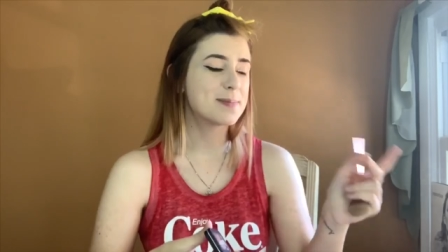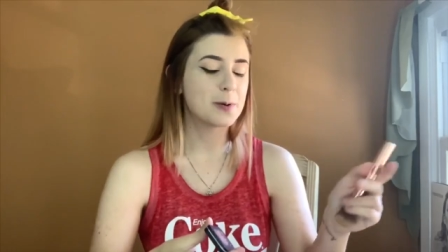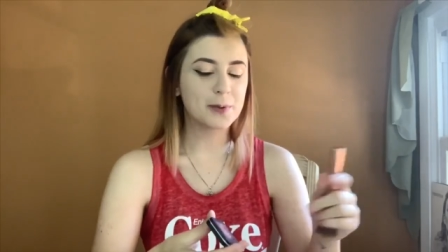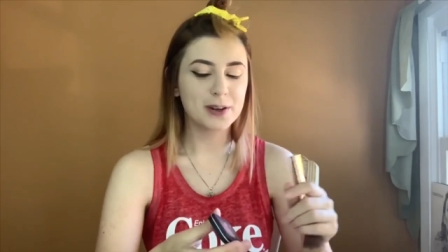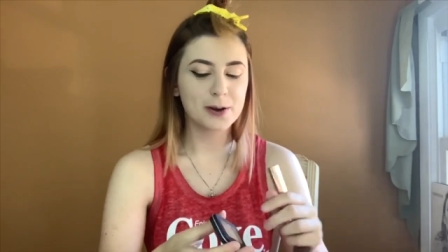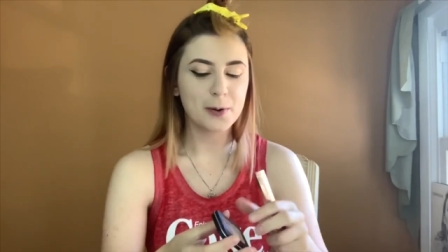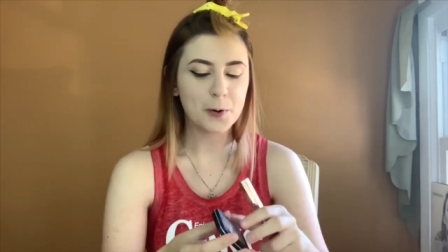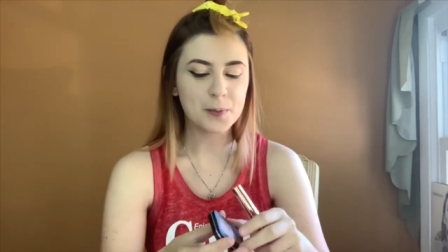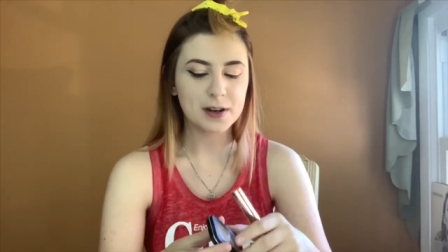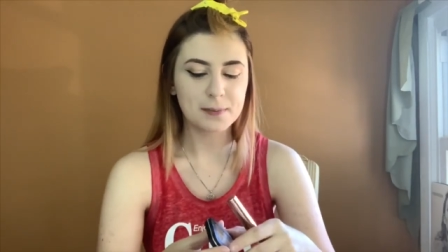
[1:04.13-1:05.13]
my window
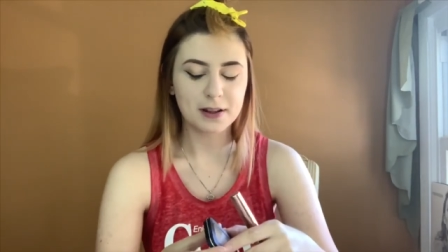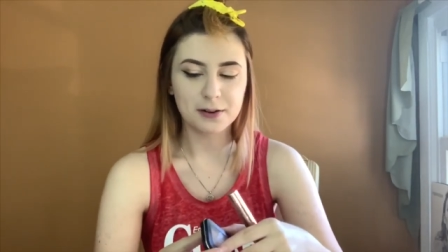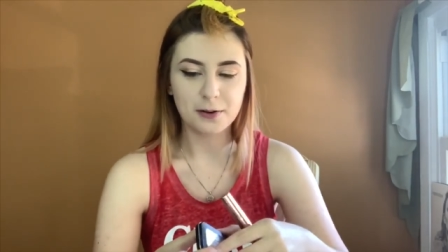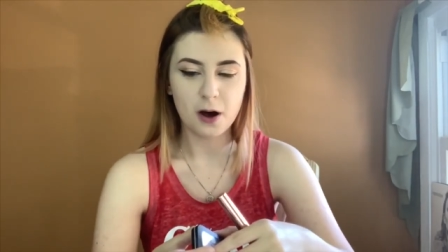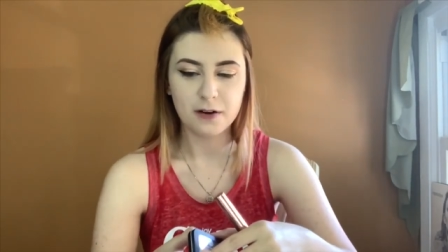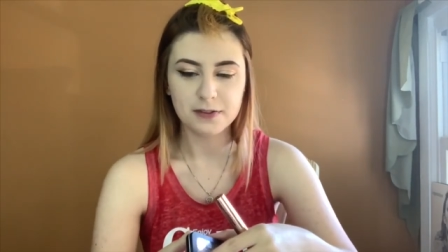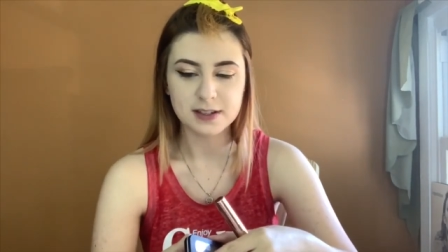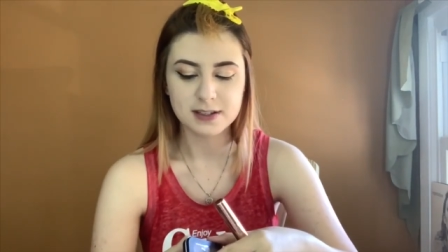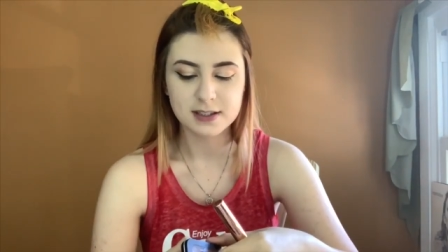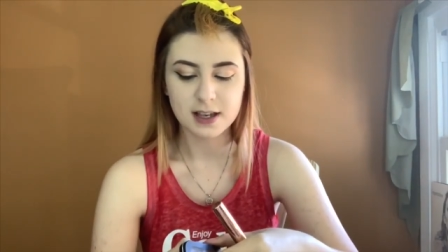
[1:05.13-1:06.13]
open in my little
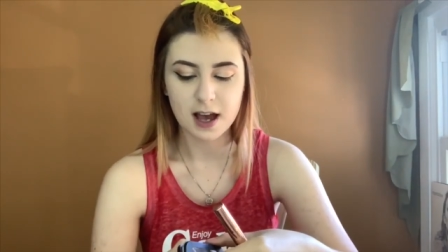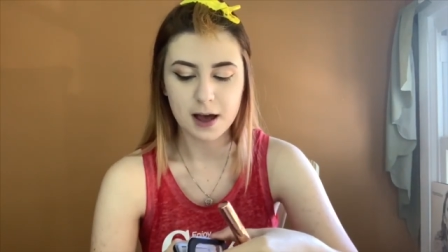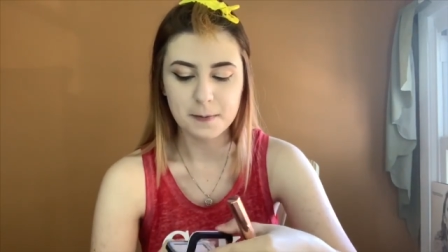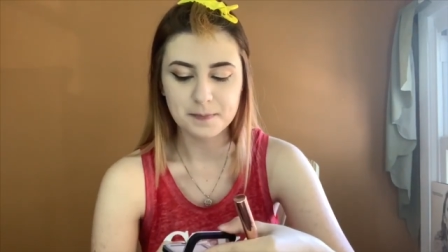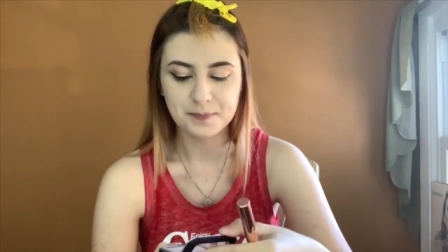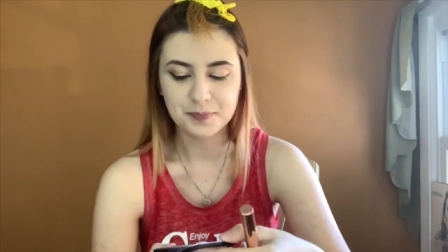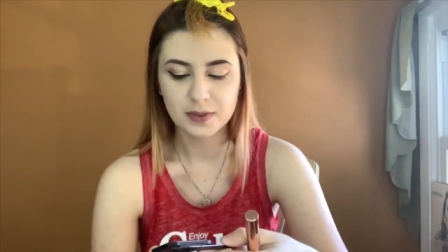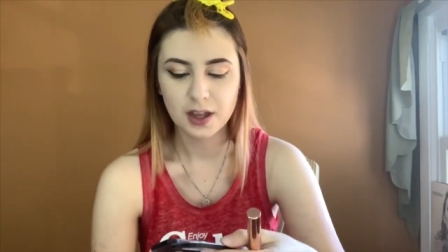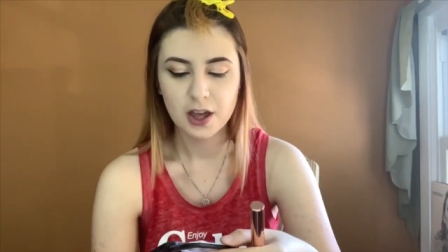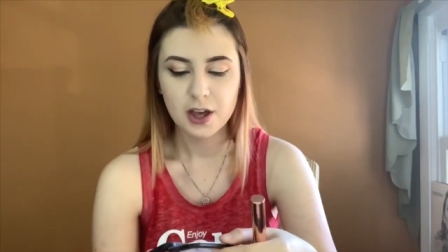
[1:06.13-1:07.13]
office.
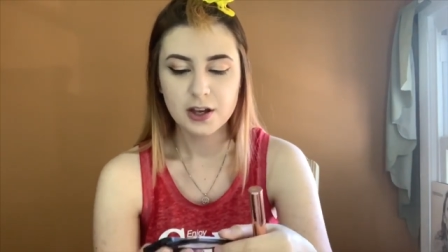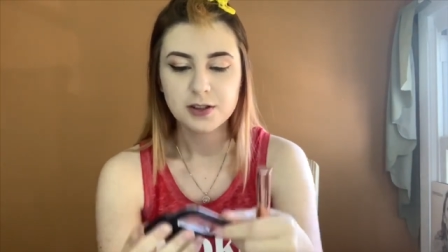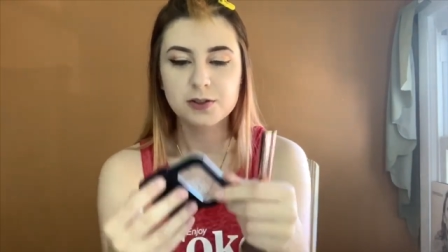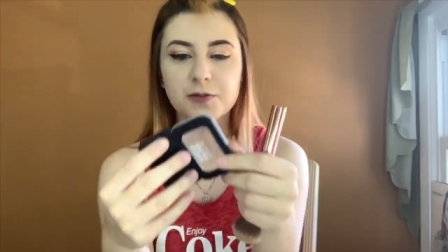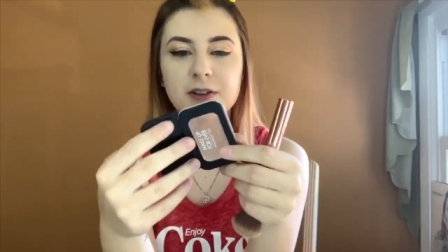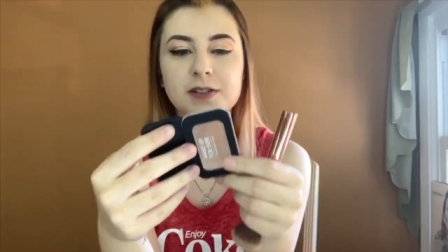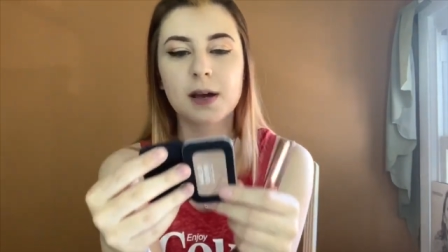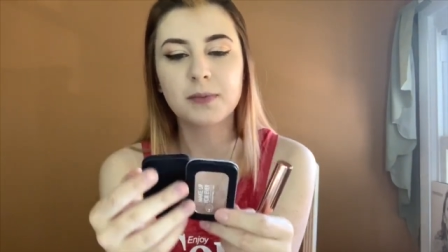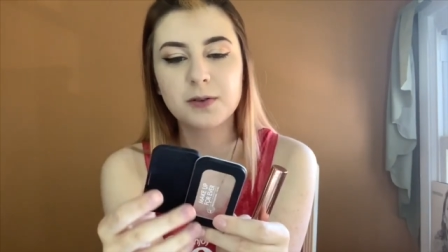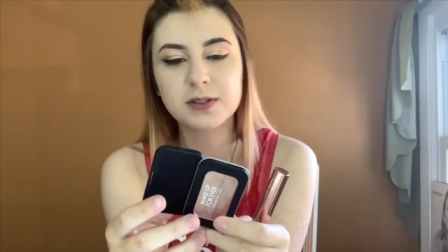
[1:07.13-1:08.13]
So first
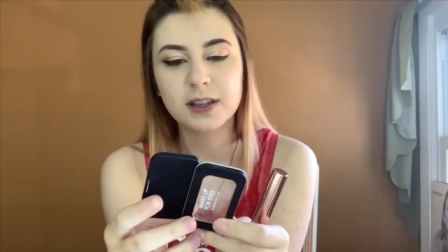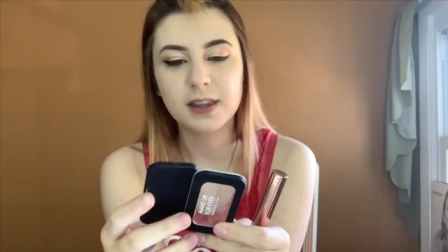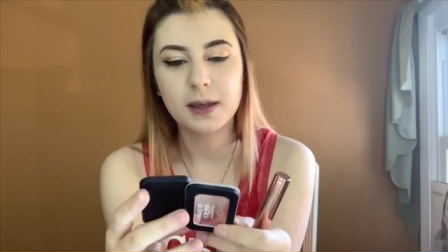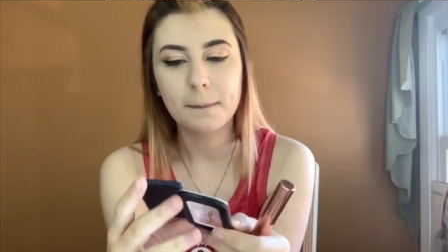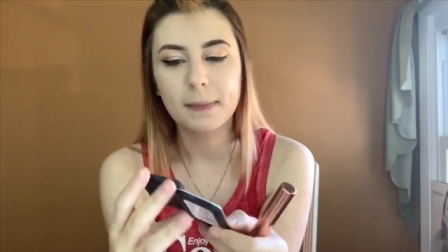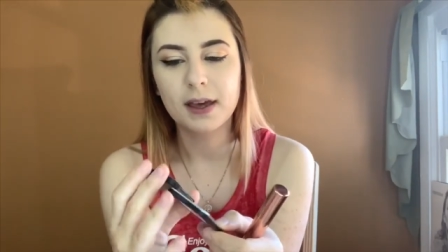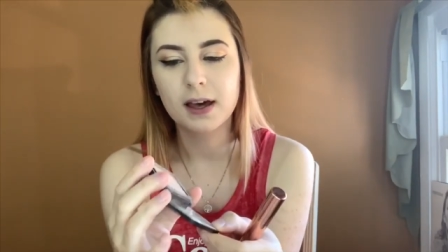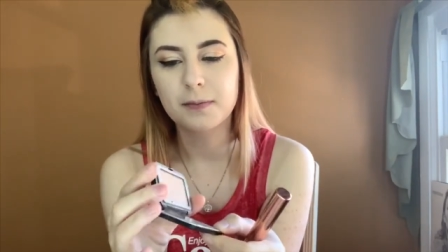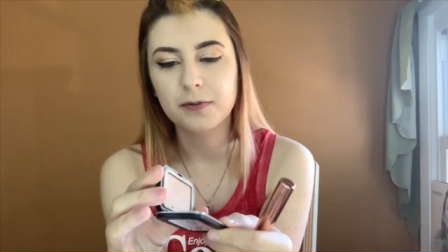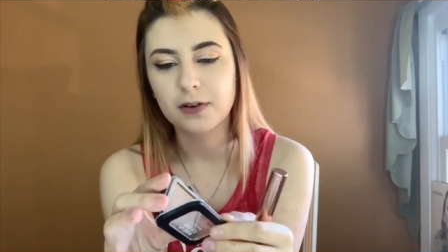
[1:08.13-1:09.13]
I'm using the
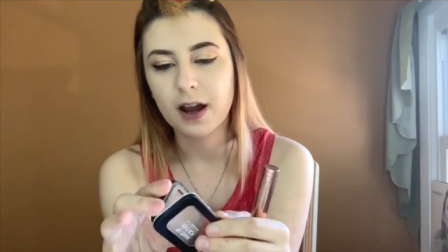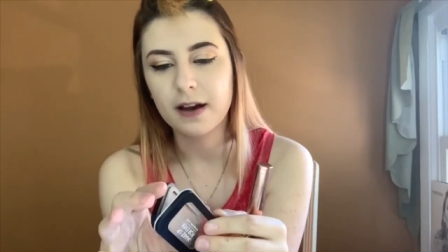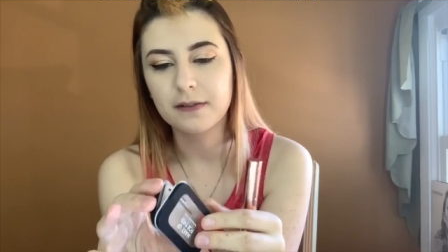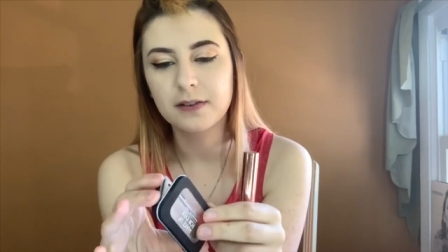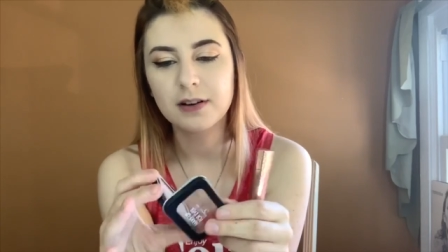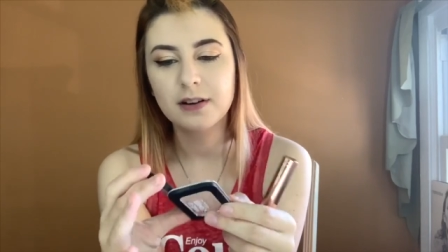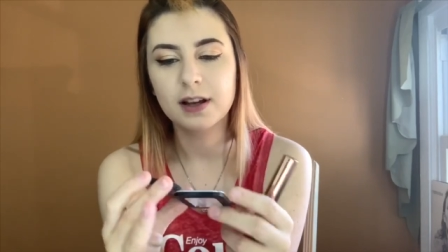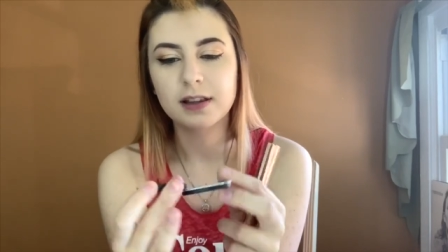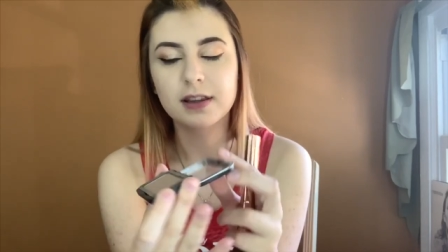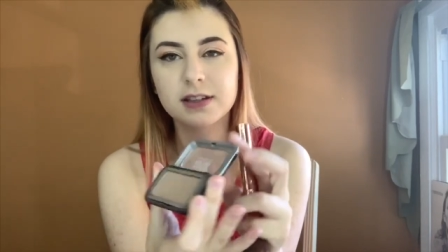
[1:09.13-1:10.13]
Makeup Forever
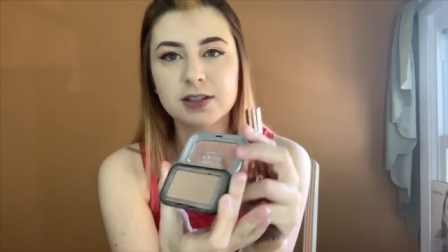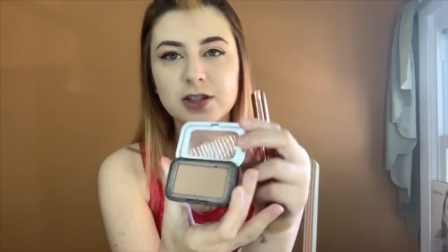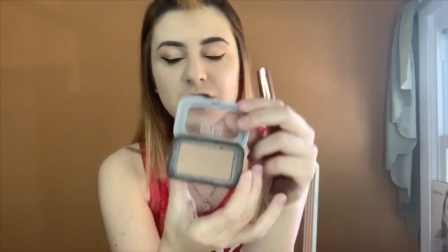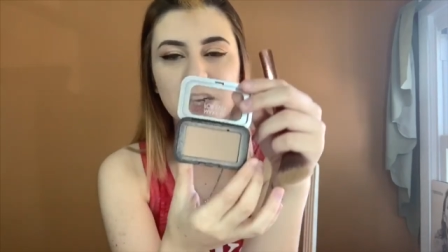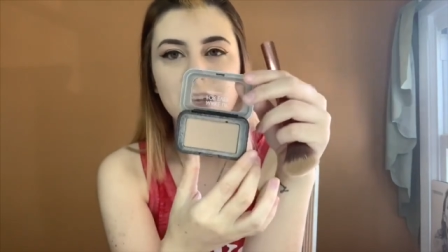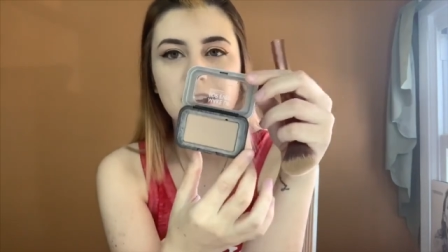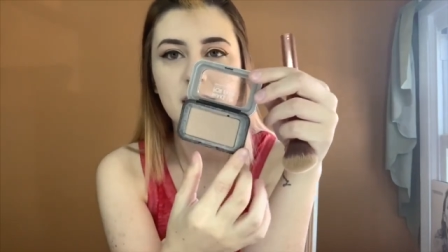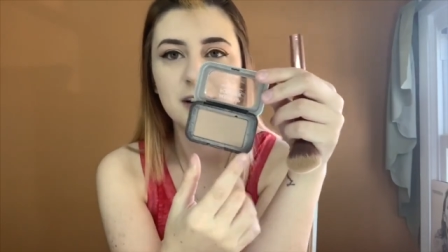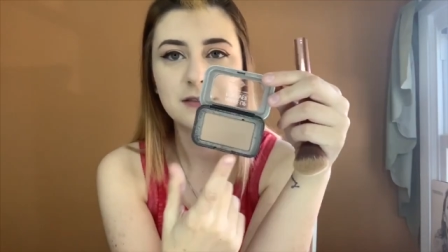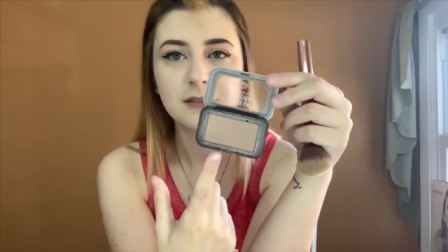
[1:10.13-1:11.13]
in this shade. I
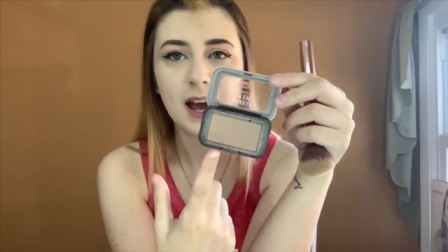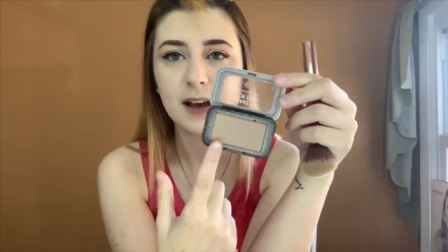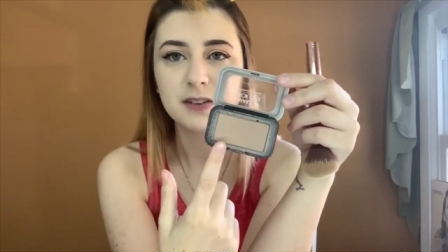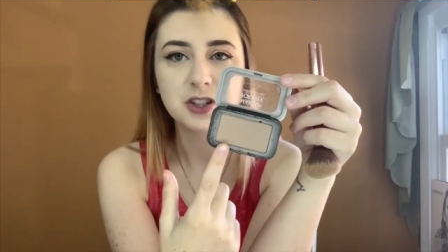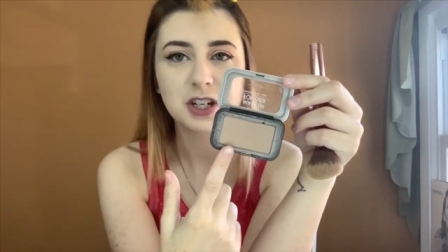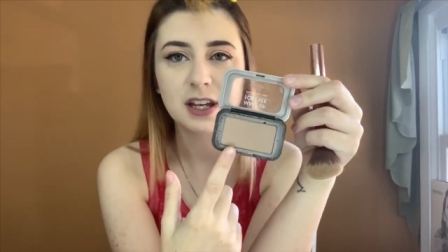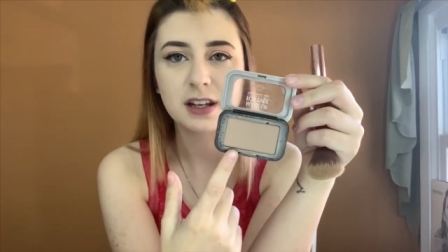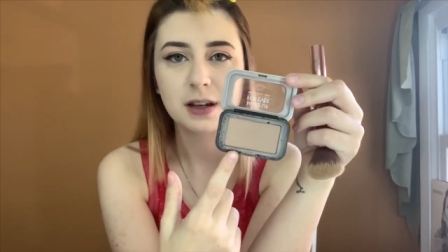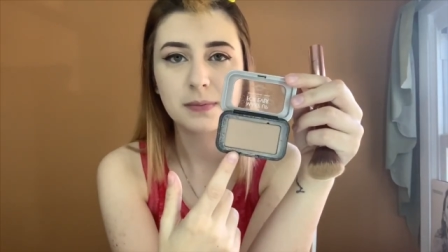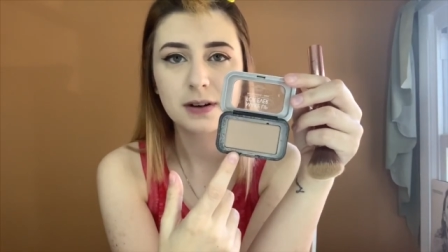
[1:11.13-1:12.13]
don't have a shade
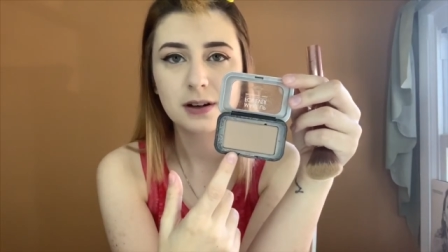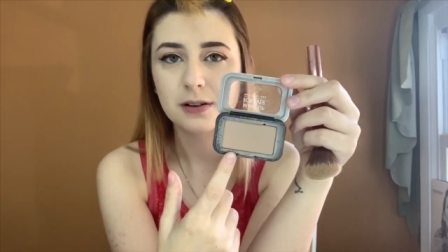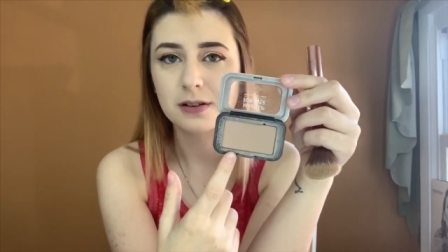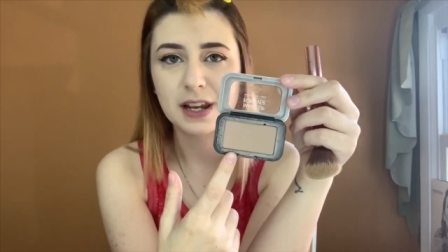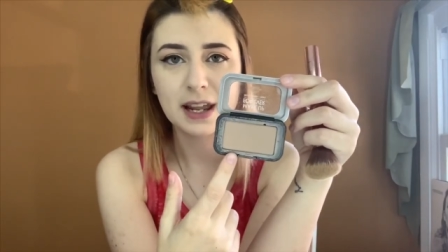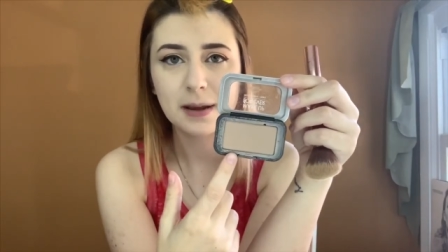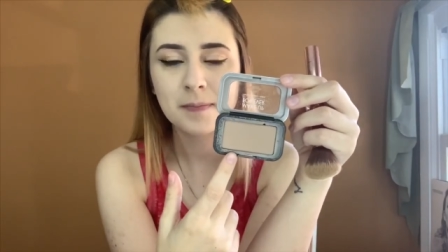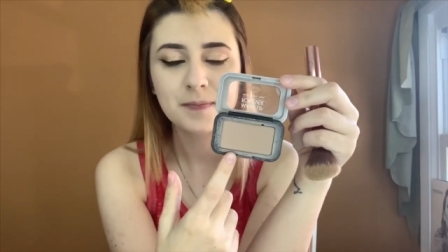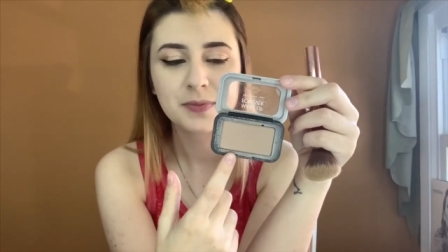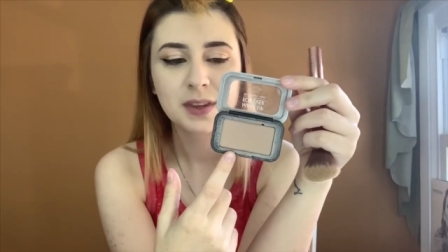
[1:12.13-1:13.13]
number or name.